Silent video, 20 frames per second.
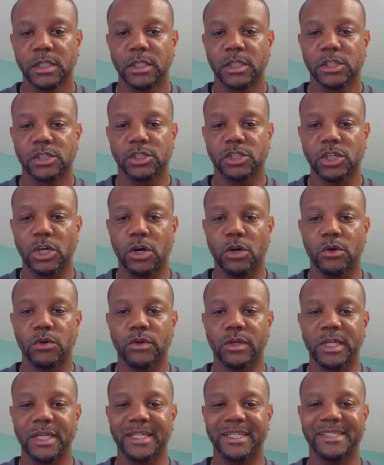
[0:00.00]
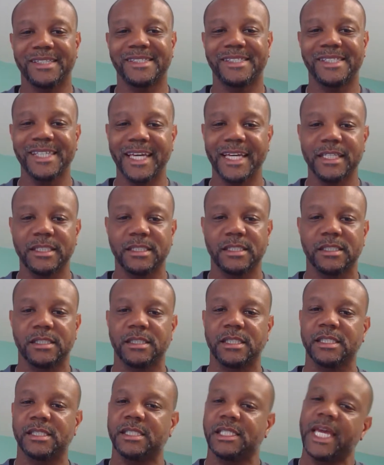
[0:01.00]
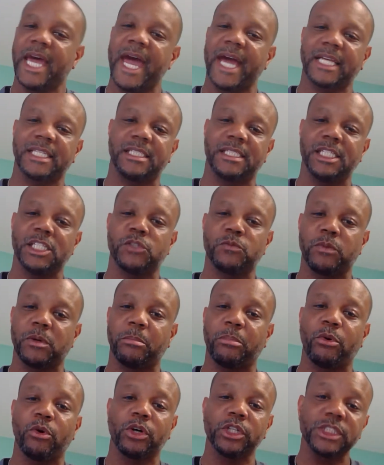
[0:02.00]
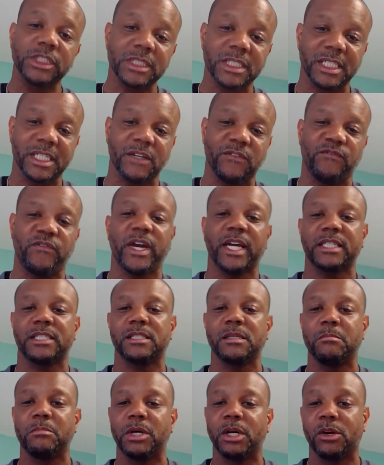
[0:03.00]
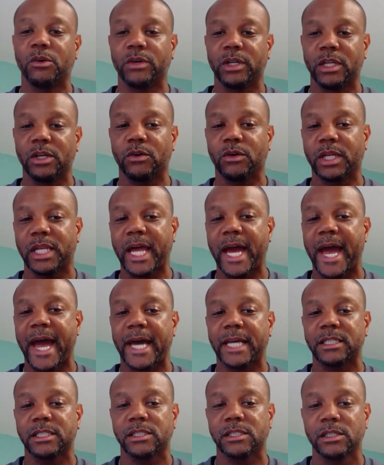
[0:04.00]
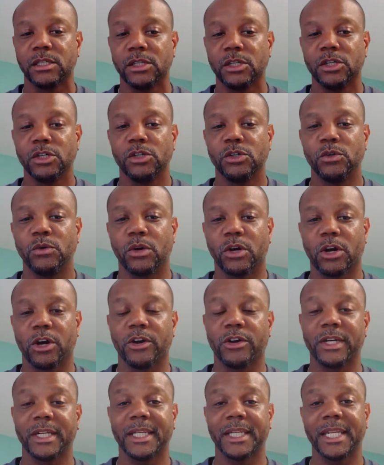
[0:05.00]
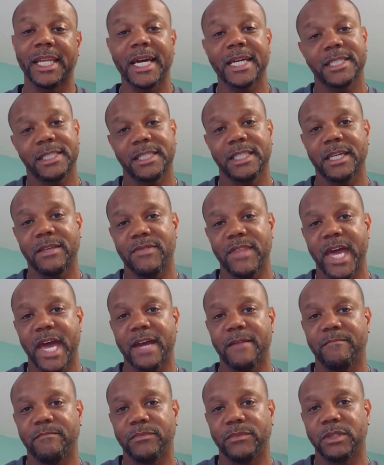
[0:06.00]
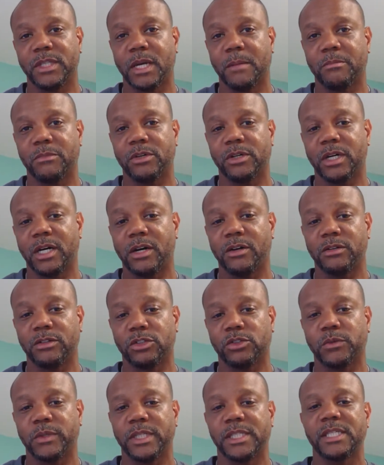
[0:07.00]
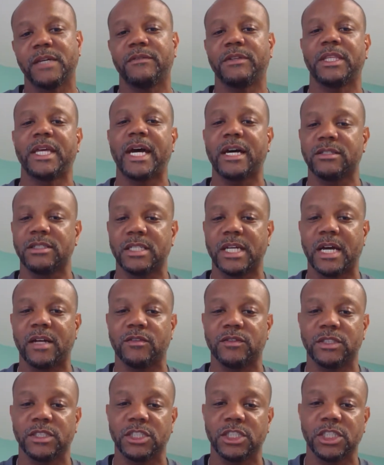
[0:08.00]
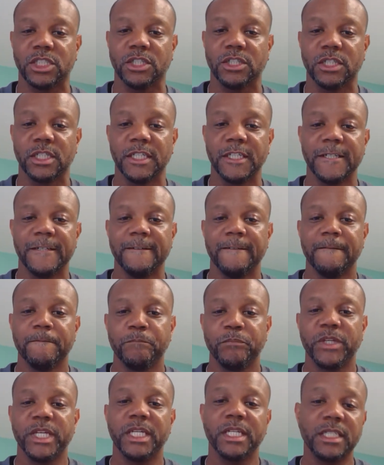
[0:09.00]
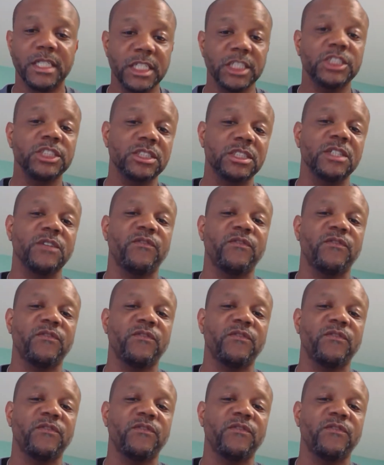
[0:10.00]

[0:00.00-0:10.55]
So in a sense, this tax disproportionately affects the middle and low class who are earning less than that number, $127,000 each year. In addition to the